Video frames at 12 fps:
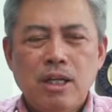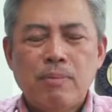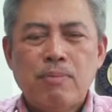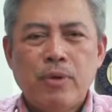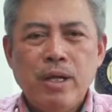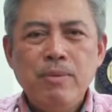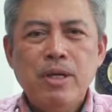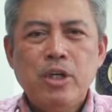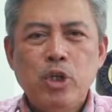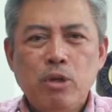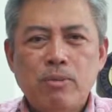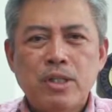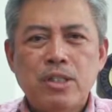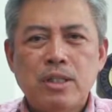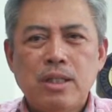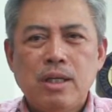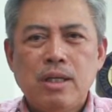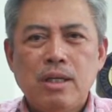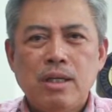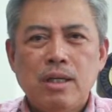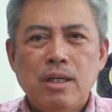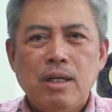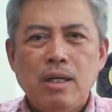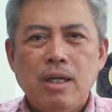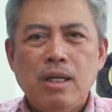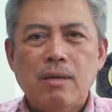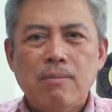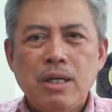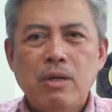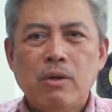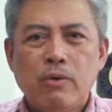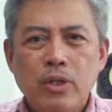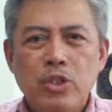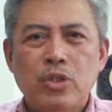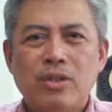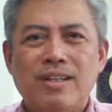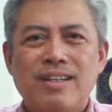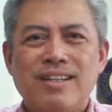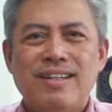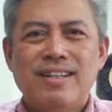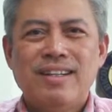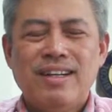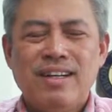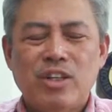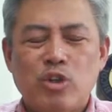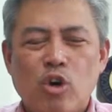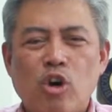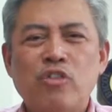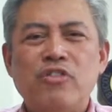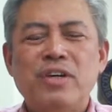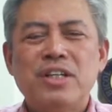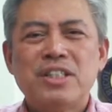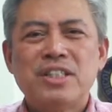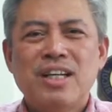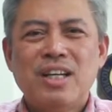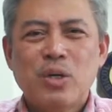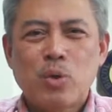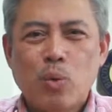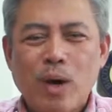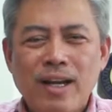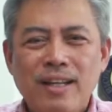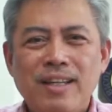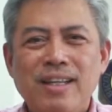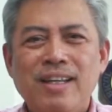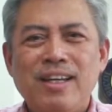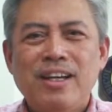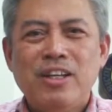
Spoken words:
the premier university in the Bicol region that offers quality